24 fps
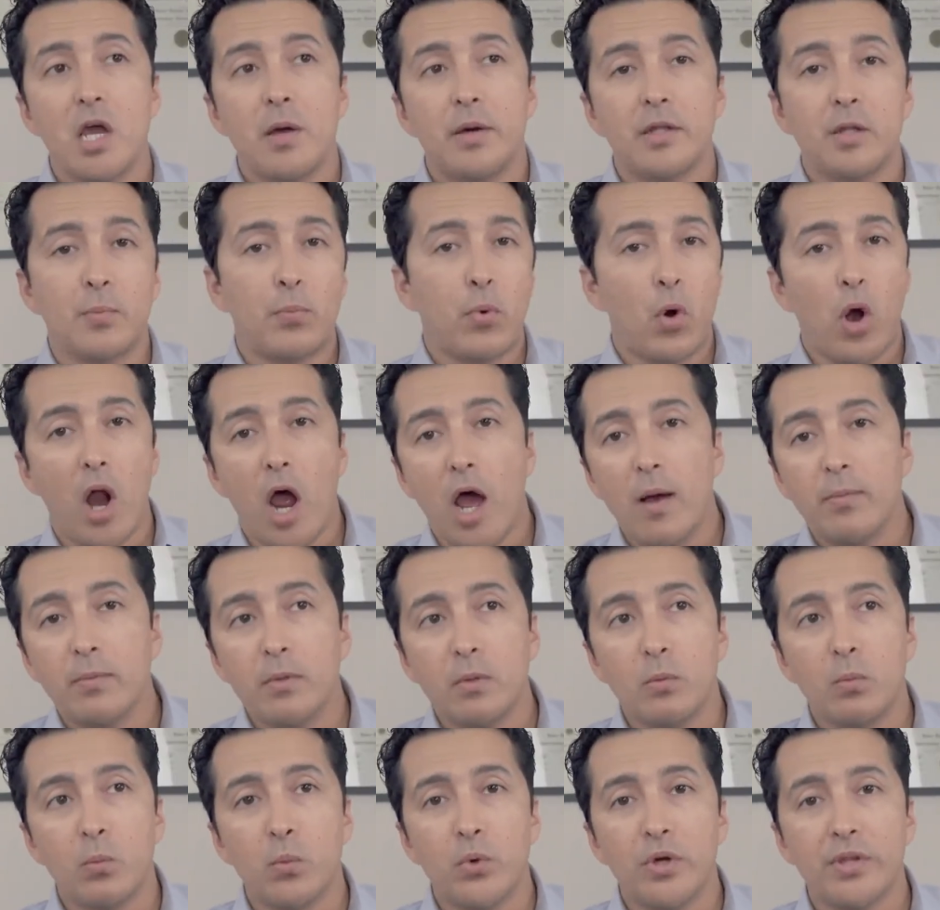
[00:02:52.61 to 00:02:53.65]
The
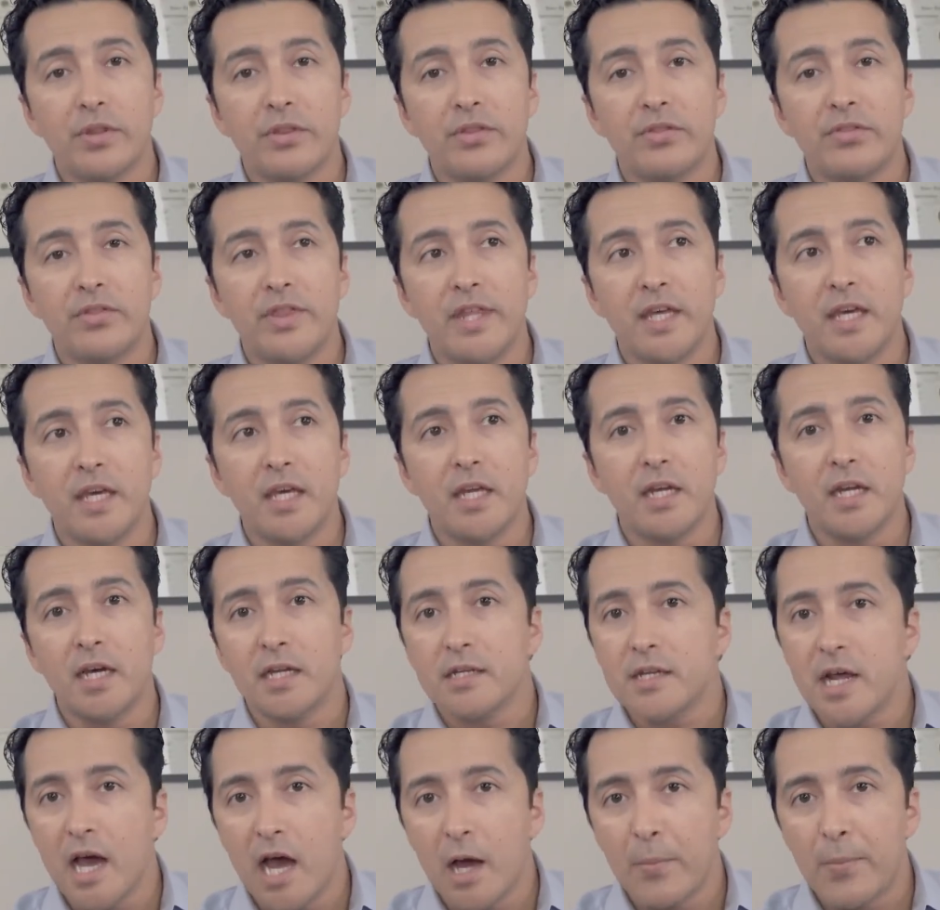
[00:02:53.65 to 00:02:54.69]
problem with the
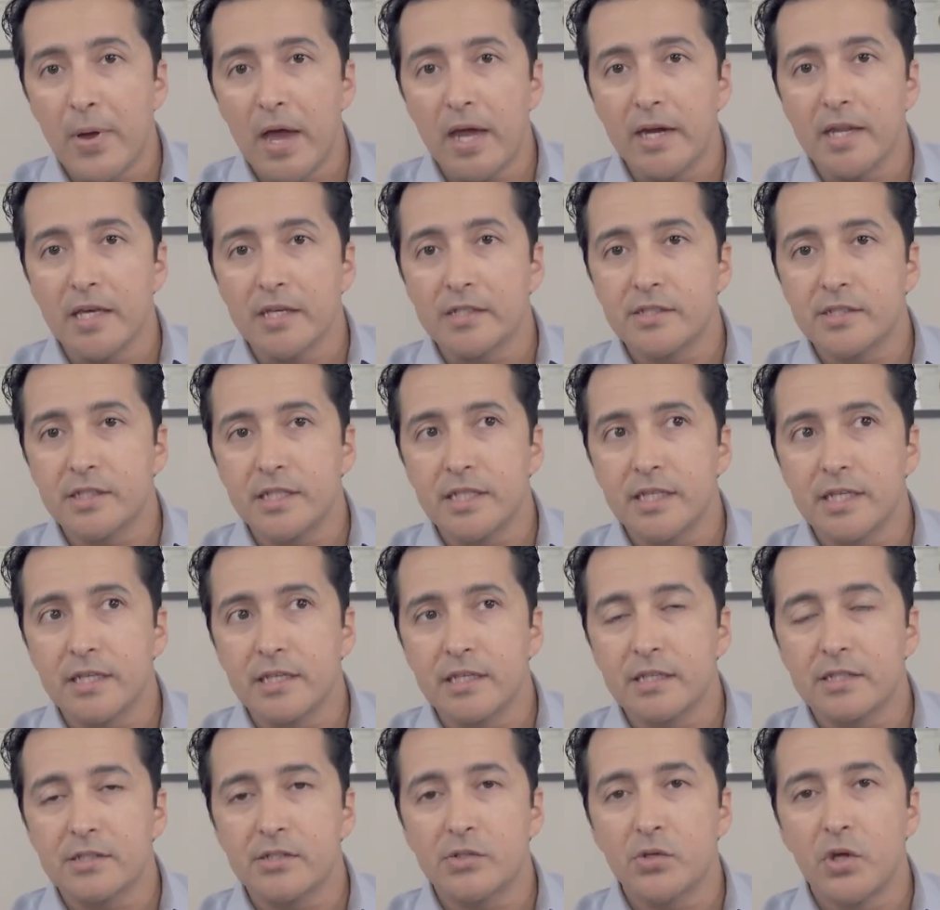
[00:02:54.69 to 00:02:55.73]
non-diabetics
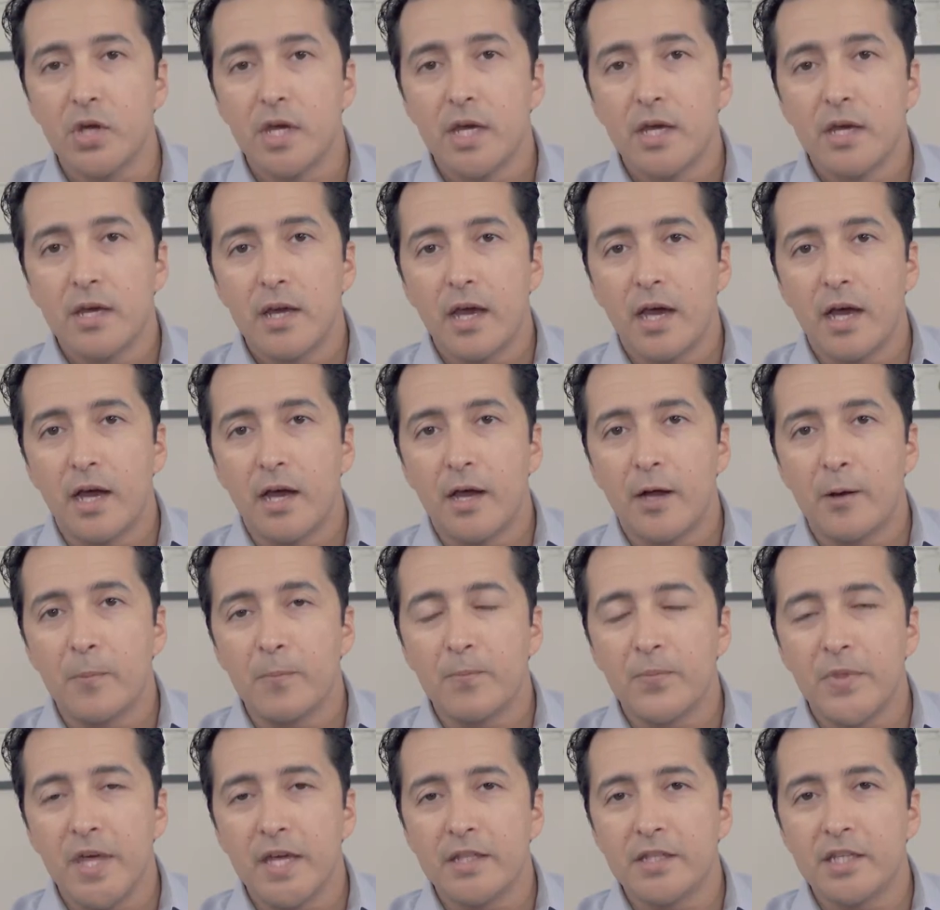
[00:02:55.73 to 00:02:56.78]
is
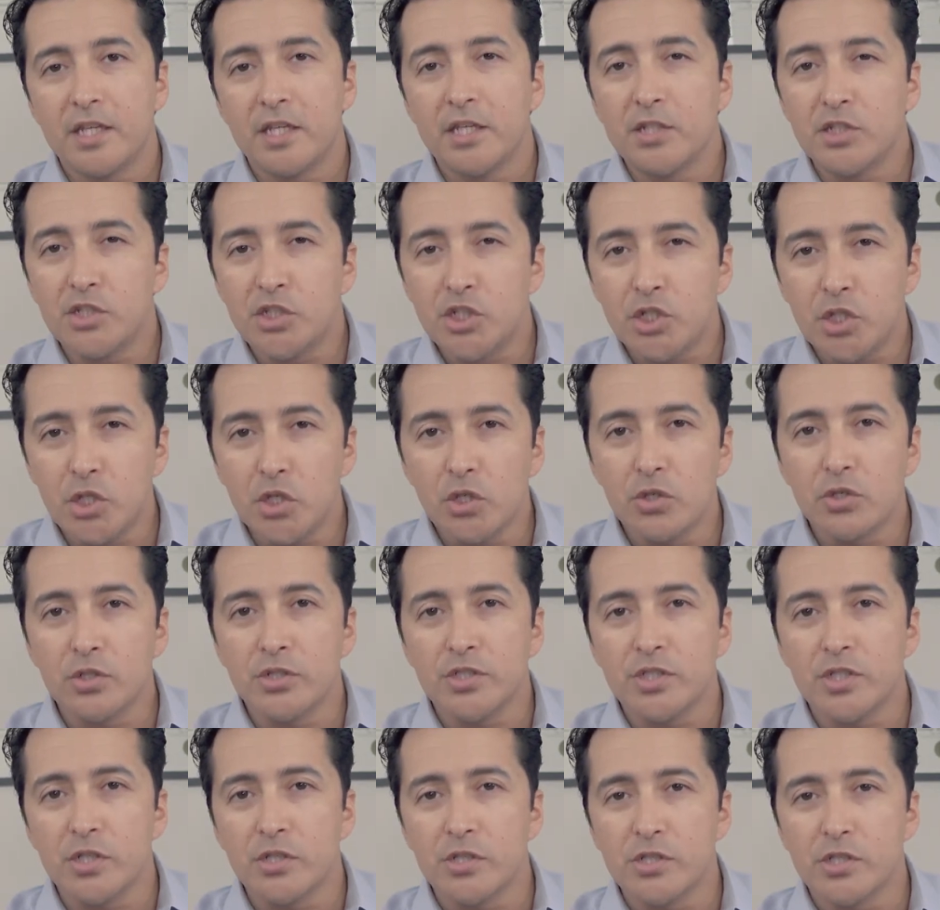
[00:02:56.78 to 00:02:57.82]
that the
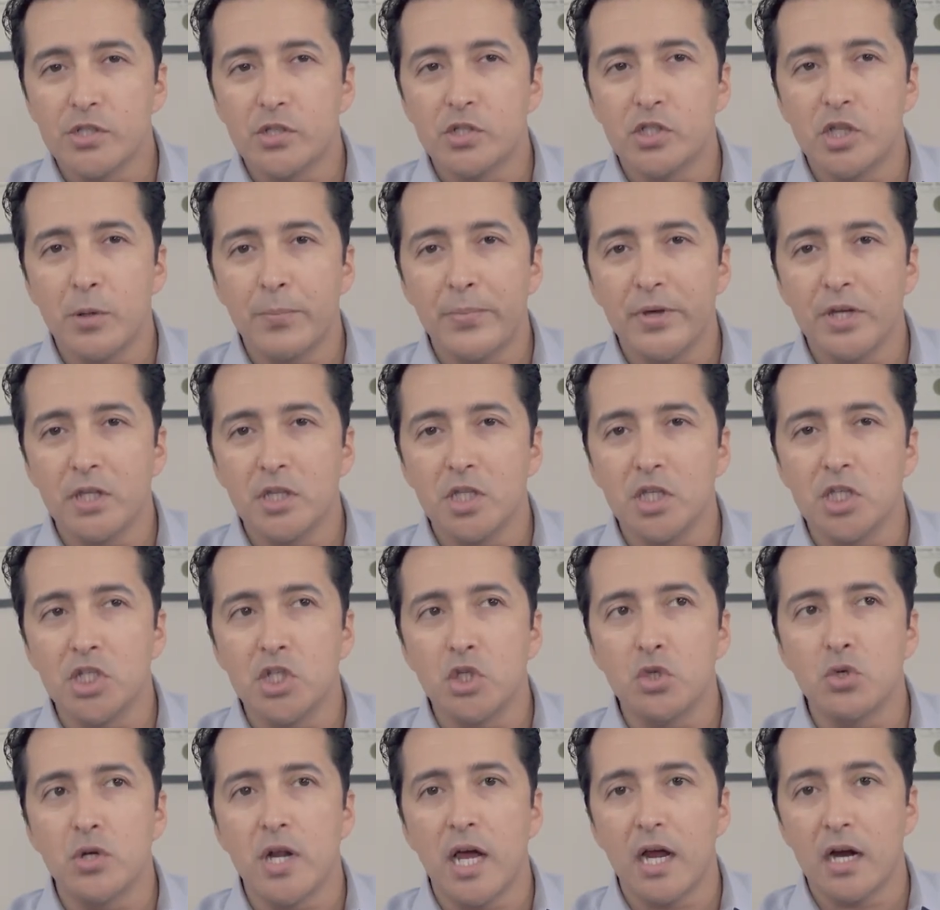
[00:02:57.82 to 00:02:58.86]
insurances typically
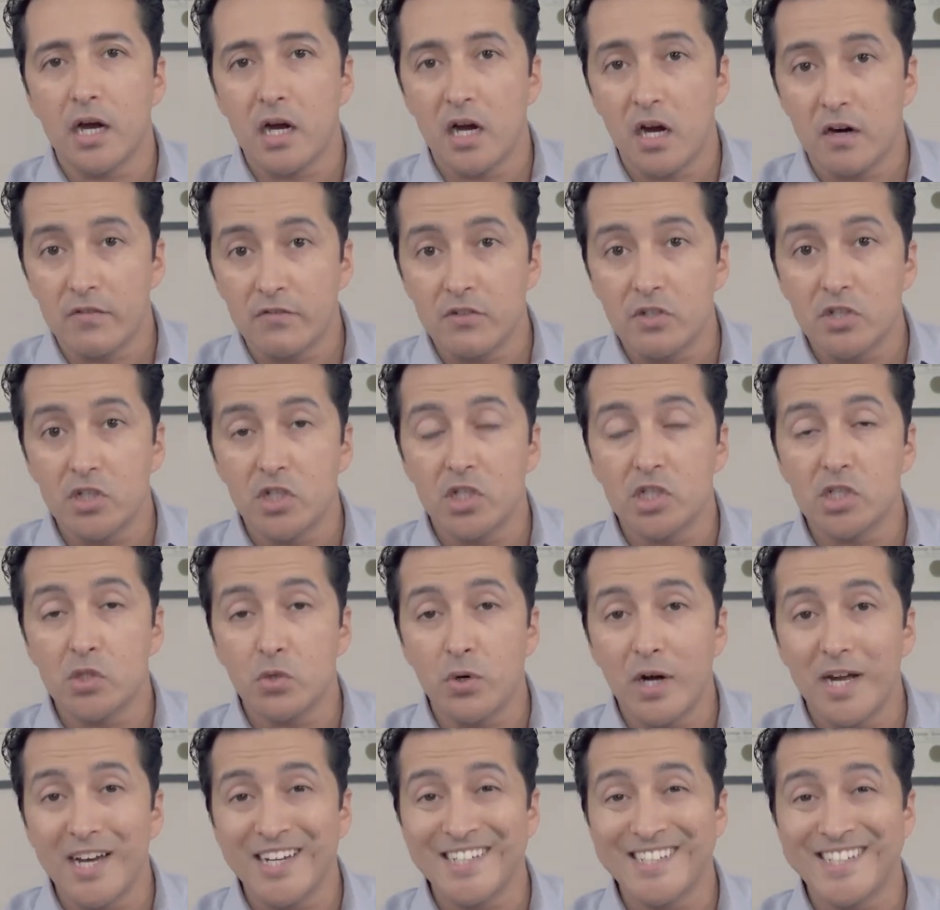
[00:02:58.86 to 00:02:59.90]
do not cover the
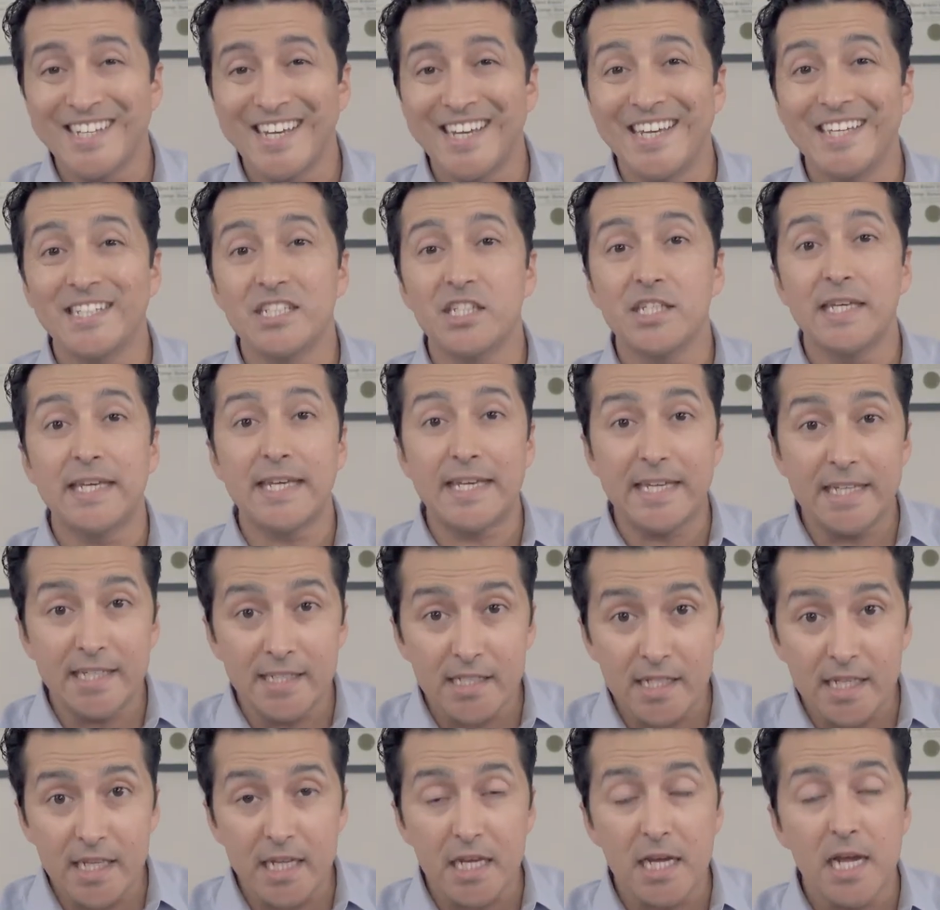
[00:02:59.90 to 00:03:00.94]
drugs as
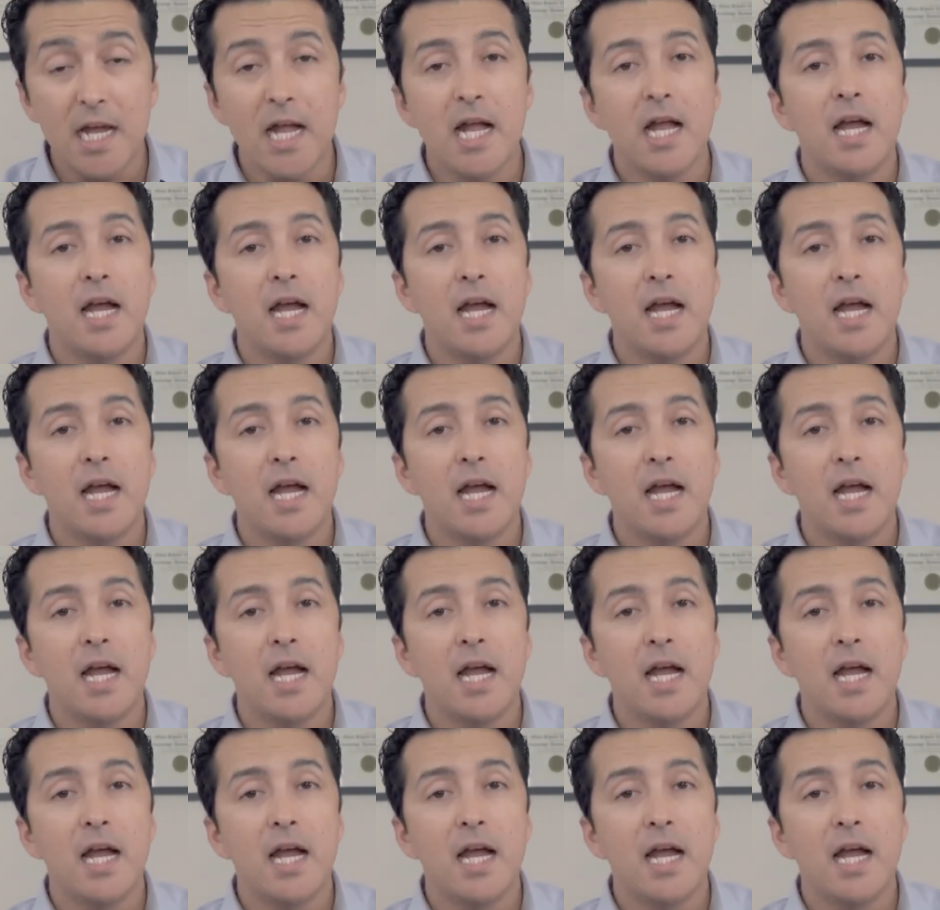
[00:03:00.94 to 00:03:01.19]
easy